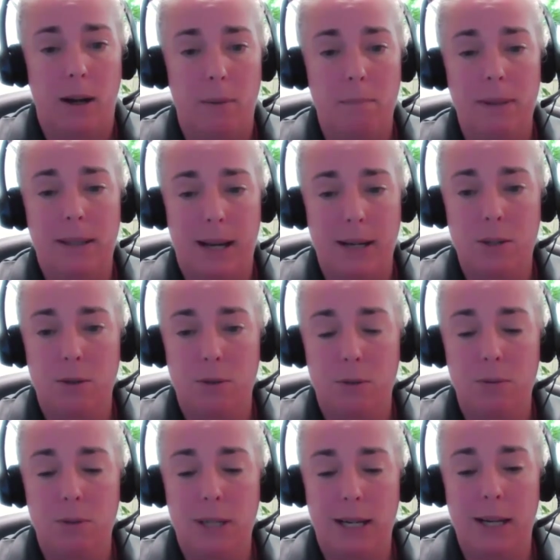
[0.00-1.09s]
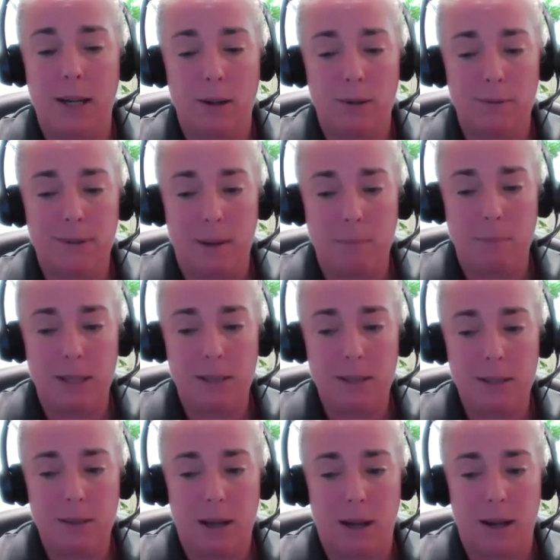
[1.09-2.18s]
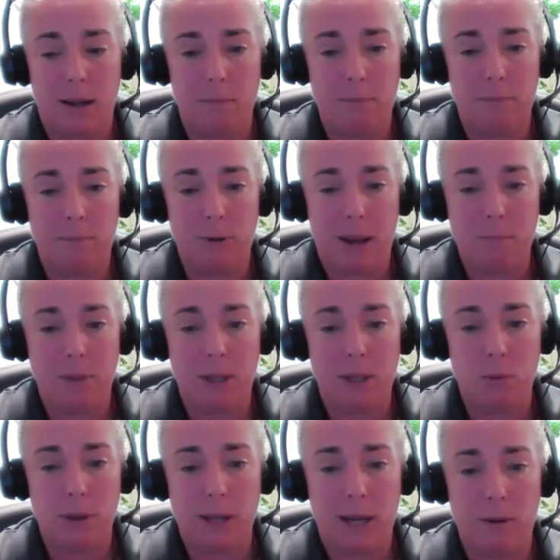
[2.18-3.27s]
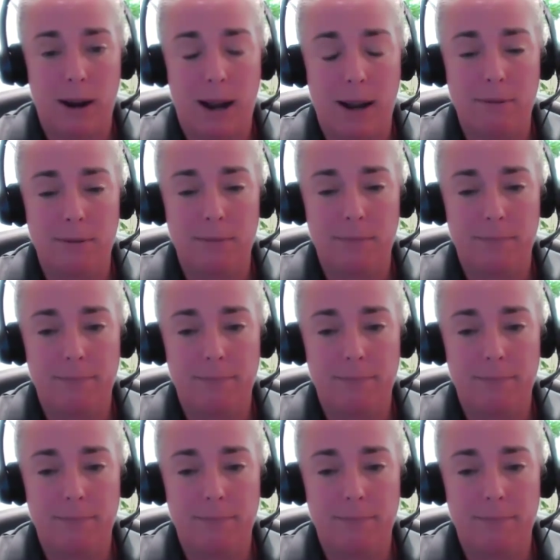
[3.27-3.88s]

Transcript: But they do take care of families for that meal when they arrive.